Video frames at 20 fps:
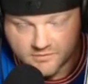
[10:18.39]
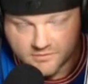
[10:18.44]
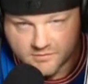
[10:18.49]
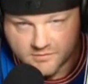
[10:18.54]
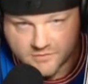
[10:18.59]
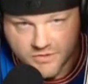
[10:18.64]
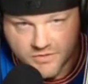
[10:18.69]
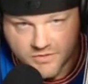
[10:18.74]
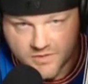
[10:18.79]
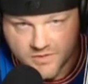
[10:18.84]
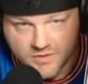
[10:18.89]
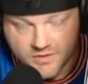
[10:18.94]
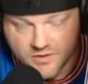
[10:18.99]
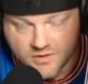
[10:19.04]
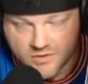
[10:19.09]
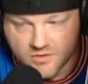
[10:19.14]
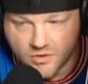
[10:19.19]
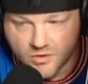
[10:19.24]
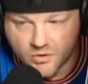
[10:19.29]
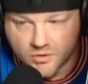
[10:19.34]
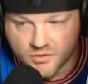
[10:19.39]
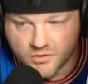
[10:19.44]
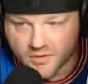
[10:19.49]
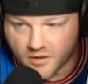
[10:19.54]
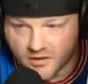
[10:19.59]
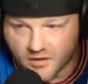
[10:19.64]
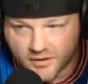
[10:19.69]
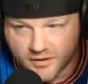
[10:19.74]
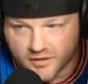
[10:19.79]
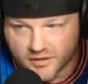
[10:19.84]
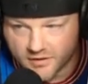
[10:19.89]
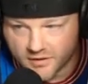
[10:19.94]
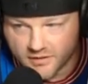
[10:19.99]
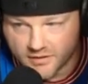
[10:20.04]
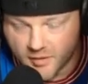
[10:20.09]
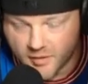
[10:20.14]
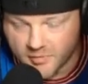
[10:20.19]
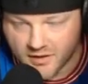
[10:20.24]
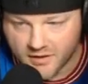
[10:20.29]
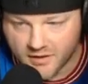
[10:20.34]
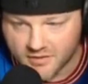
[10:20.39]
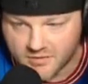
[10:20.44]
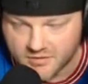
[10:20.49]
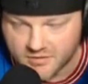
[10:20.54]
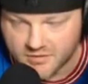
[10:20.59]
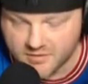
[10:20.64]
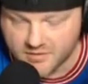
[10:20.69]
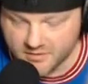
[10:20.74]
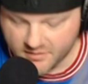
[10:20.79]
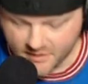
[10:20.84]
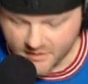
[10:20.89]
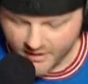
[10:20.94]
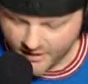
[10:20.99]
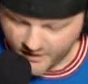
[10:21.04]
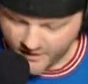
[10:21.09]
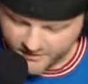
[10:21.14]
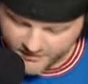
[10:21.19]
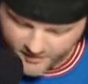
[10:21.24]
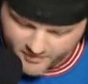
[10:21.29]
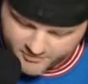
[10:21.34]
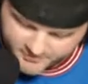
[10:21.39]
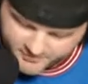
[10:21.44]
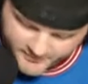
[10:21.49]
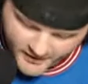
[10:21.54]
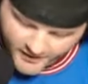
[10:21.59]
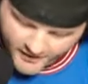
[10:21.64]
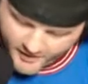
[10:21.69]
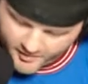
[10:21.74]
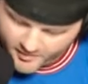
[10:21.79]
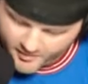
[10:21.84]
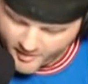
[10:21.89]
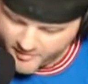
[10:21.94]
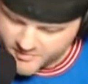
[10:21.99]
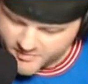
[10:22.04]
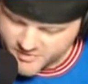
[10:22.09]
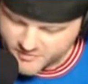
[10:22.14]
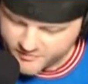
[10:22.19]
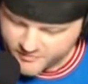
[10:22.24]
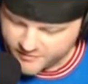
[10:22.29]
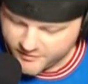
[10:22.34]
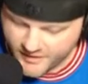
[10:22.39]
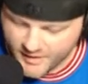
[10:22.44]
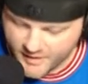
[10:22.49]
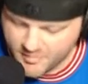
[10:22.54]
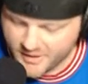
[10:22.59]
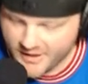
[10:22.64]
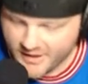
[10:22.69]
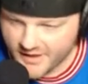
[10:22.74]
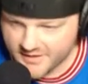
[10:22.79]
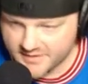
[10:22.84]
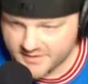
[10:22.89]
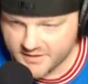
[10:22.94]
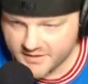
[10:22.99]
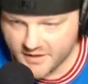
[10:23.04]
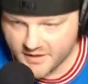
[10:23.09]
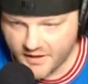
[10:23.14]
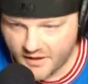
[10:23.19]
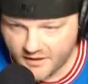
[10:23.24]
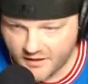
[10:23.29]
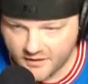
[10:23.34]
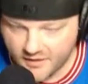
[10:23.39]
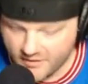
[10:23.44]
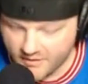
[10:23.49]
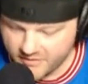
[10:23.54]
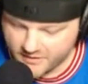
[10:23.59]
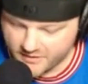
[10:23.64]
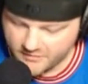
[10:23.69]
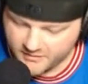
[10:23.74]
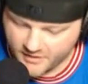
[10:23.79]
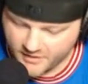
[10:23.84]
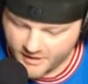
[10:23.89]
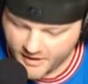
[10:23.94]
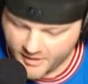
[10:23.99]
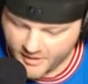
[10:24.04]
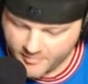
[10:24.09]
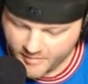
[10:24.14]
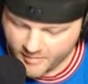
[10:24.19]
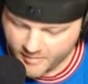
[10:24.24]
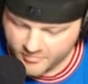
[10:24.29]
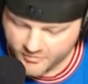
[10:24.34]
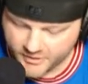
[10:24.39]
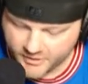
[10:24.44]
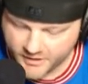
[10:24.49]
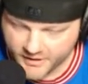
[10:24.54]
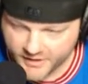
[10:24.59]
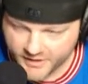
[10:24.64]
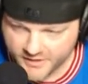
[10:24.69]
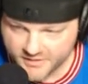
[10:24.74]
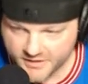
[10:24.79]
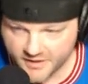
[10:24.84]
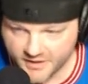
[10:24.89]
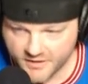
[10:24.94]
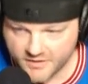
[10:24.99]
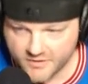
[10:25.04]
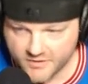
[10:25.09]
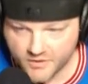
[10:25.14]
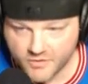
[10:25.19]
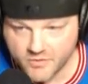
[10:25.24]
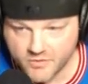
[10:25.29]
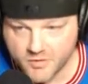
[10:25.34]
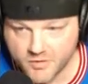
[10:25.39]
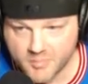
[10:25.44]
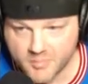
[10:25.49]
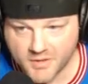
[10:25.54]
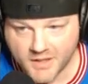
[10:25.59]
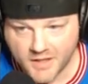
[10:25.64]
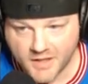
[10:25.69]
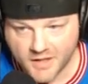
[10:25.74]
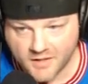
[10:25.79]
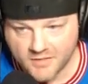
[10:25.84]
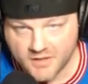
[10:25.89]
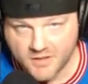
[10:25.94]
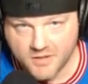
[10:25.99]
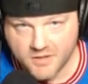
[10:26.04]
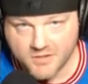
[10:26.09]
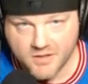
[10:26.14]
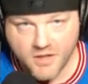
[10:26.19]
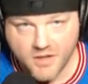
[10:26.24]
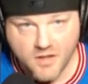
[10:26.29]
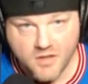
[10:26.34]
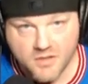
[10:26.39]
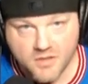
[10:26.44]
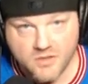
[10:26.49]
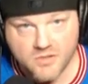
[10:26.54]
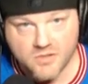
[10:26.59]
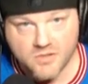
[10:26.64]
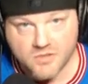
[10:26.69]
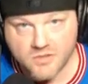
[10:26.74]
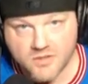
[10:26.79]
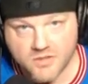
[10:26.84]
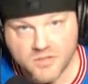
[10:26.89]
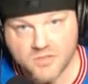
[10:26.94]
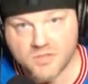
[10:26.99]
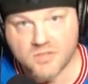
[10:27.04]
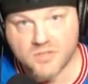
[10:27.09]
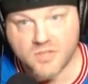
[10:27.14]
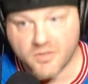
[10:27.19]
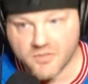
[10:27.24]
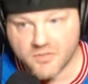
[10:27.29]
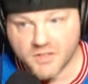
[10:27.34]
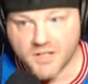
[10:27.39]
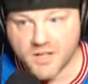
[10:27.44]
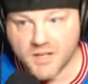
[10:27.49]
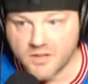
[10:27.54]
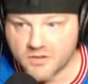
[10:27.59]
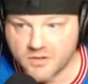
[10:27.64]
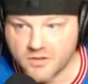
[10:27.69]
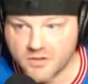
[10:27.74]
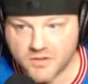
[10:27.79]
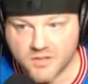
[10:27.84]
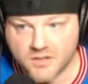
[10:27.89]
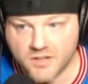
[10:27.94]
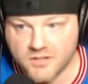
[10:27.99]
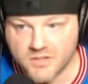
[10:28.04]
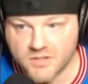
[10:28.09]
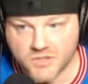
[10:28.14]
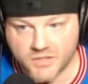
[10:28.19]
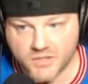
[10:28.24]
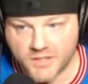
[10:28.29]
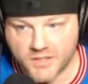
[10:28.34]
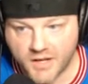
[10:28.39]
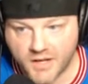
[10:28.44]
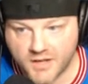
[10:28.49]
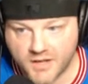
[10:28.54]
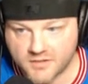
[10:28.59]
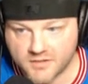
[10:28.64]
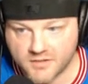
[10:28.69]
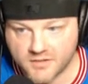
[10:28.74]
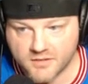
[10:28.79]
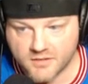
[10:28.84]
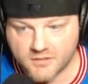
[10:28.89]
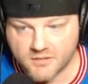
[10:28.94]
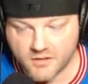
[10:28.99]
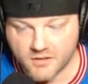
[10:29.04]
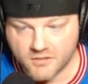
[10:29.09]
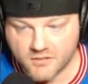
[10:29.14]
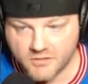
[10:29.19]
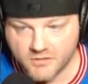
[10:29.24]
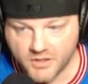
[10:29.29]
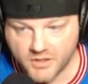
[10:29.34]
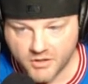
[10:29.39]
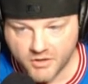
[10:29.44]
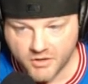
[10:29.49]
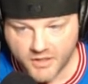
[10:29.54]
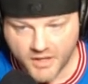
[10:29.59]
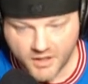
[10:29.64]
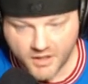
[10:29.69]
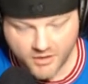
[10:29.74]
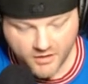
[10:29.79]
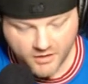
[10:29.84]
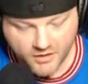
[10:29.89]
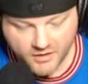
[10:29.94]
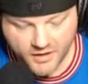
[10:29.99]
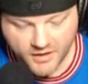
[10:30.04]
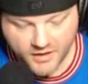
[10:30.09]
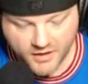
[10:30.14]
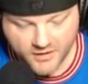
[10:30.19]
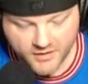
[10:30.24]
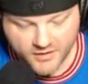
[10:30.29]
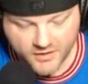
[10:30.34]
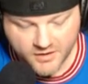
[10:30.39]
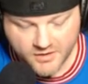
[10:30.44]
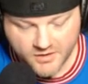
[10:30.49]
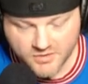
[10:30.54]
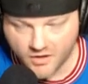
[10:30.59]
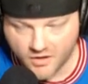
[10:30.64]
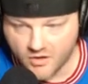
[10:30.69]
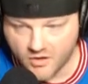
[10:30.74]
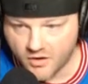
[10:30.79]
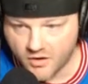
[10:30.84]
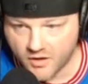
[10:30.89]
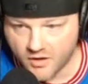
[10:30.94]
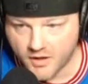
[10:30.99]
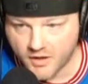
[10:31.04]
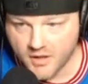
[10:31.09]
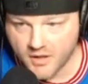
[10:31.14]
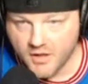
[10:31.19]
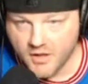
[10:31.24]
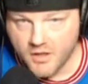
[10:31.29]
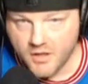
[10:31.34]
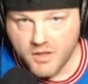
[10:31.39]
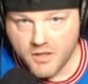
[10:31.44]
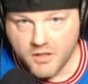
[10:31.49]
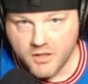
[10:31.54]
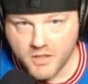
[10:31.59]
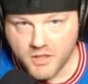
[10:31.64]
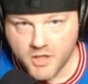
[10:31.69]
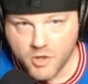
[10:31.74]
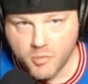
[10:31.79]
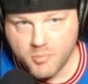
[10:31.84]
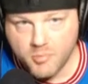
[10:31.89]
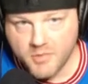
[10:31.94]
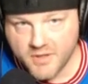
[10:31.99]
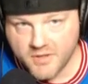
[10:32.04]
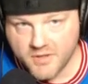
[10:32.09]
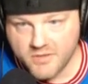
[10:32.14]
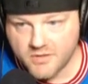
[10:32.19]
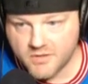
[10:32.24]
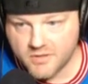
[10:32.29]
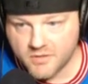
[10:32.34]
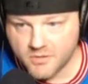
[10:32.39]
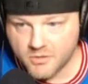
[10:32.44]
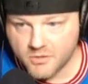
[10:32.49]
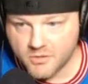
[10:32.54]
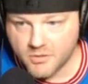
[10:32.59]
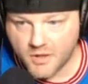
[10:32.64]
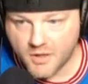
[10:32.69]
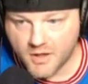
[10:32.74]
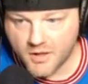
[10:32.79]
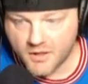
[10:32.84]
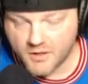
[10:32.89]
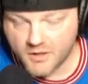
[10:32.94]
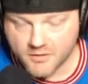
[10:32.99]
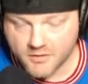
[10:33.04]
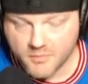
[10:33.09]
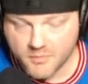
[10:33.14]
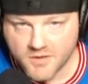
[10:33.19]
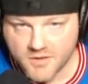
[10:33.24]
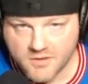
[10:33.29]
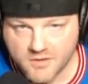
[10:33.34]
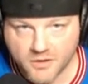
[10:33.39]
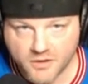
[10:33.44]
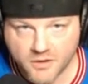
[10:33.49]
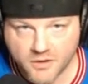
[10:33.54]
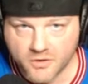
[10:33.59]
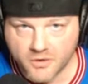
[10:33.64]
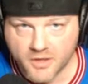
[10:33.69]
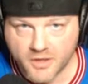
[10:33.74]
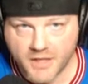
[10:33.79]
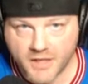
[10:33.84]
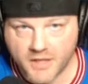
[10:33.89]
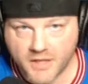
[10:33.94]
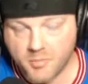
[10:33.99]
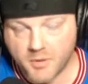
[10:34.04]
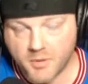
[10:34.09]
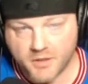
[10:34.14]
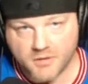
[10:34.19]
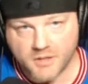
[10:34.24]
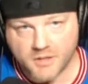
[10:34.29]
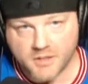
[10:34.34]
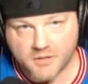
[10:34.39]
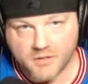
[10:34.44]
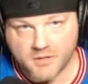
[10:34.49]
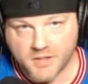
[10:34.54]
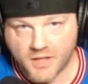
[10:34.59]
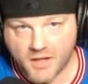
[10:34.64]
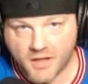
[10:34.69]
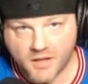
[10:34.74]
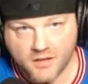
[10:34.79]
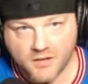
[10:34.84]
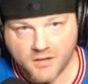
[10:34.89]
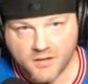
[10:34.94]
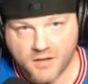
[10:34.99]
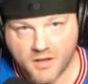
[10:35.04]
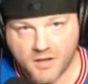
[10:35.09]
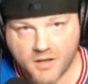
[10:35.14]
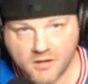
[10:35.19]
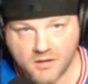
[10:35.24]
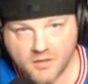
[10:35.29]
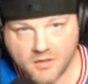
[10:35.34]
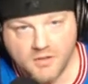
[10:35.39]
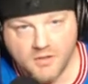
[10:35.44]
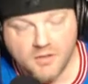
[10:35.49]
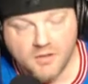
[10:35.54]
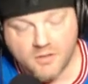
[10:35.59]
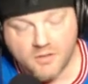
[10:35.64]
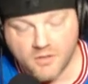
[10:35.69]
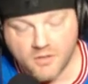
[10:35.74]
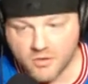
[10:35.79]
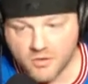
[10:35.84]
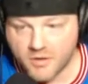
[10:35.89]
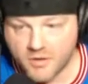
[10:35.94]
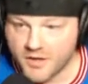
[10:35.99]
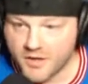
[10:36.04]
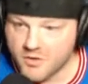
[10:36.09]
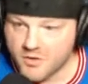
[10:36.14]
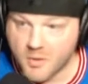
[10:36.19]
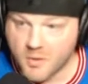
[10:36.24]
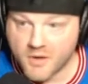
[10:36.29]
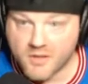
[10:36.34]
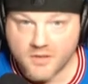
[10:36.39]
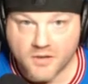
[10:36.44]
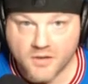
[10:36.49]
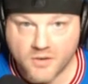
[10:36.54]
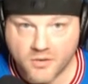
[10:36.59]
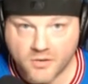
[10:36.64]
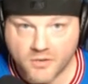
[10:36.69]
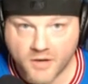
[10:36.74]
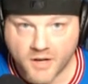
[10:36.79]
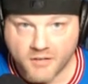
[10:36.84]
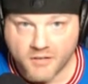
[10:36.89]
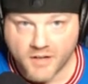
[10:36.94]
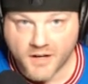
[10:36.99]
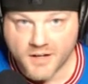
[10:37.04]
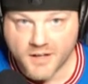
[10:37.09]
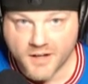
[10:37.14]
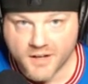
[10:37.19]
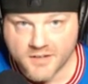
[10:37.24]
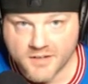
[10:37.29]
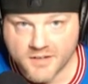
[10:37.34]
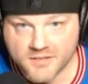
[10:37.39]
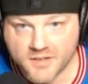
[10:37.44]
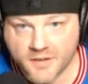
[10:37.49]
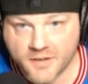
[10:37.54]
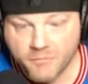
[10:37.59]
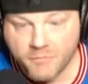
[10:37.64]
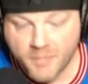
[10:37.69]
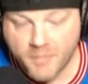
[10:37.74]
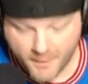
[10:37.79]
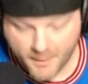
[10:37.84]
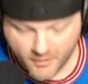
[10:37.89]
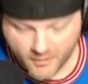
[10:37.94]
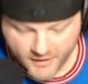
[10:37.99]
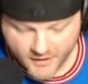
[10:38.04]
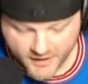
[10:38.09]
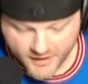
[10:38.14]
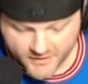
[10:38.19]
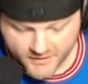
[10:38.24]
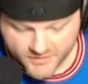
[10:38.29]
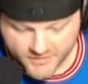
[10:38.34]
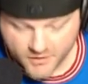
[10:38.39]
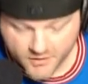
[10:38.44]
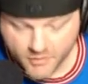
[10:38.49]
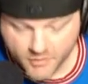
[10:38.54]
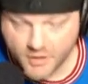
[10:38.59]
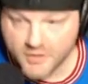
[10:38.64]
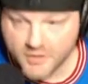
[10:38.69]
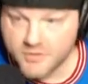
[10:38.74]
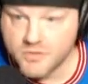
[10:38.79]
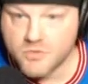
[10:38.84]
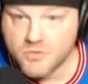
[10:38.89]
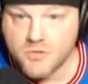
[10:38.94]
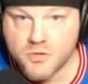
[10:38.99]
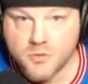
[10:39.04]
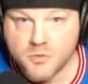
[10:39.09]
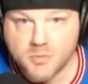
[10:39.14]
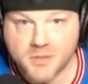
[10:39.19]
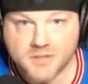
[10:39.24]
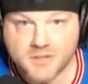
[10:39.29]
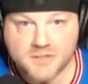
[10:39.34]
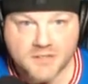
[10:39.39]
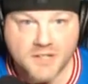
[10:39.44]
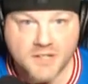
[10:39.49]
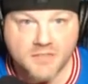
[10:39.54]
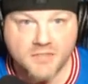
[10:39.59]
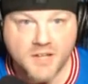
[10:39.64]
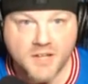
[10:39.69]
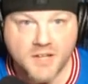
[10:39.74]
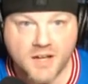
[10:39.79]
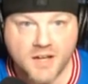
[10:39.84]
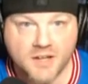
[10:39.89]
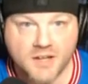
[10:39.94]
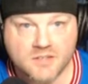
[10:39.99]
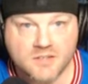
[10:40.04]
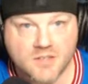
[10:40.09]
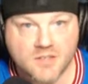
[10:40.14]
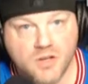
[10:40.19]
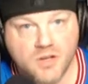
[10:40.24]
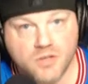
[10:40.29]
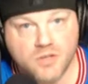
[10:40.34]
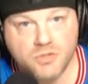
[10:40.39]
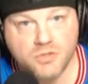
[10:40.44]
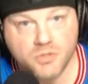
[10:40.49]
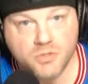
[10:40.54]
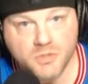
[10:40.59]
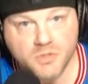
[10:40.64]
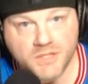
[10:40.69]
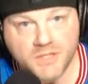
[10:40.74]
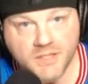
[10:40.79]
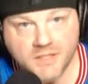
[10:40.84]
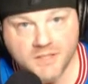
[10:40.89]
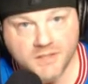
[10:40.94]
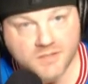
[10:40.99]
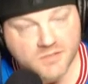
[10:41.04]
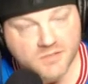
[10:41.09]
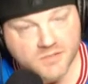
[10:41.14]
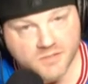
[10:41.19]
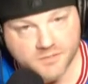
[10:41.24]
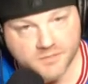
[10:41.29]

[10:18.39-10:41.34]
Just this old art, and I mean, it's I'm just flabbergasted. I love it. I'm really excited to ultimately add these. These are tough to get in good condition, guys, and you know, again, a lot of these are, you know, mid to low grade, but you know, again, low grade is better than no grade, right, guys? All right, so 2 books left, guys. 2 keys,